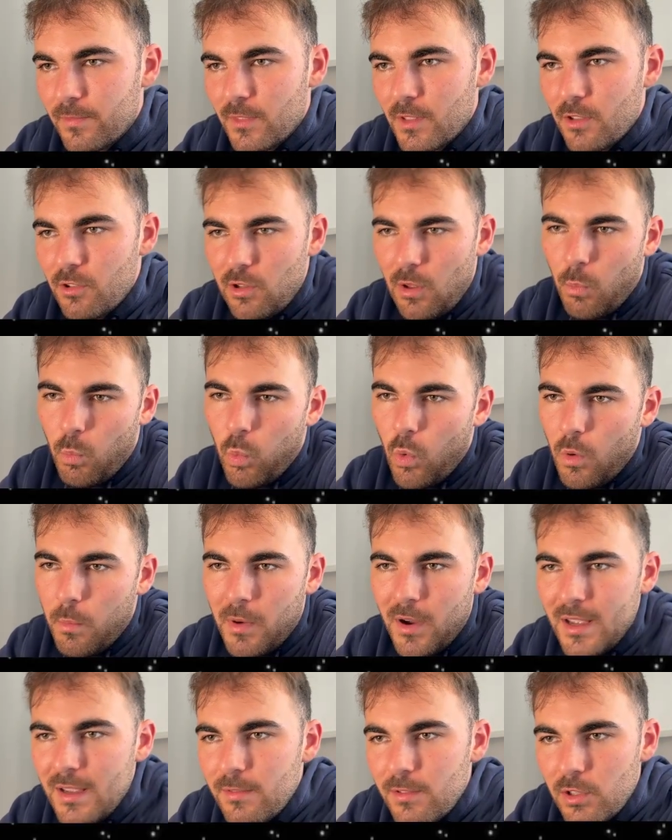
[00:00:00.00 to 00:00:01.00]
it's like, what am
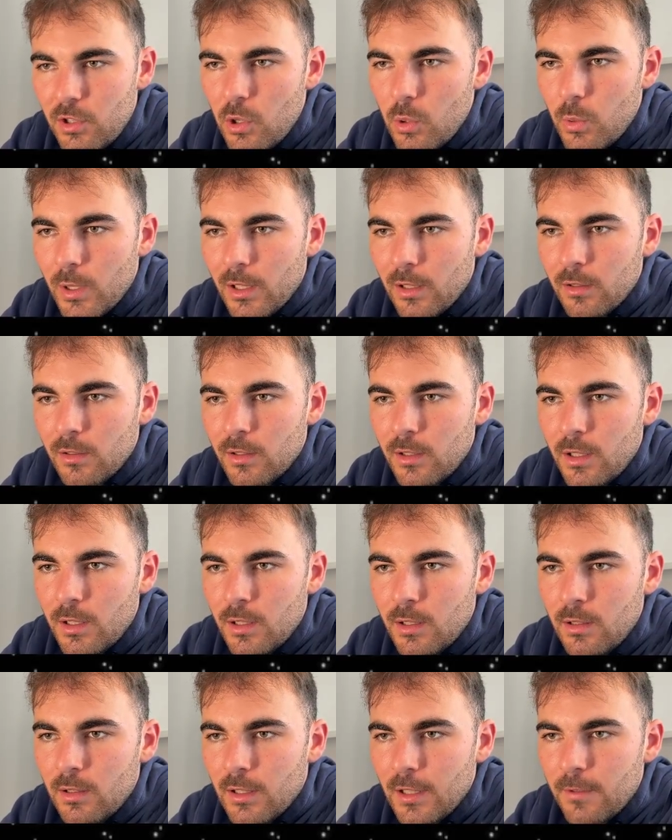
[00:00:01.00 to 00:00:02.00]
I even doing?
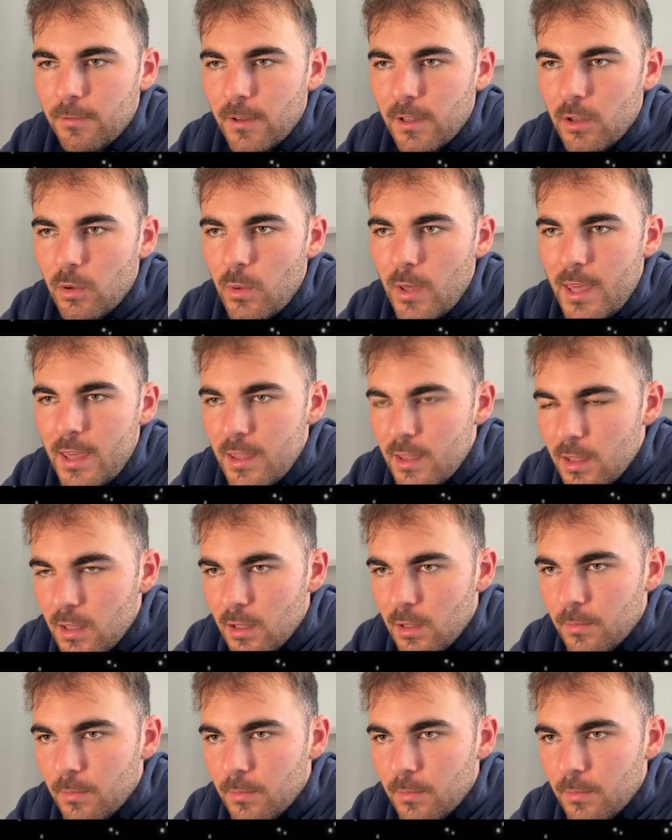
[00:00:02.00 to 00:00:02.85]
Like, if I go here,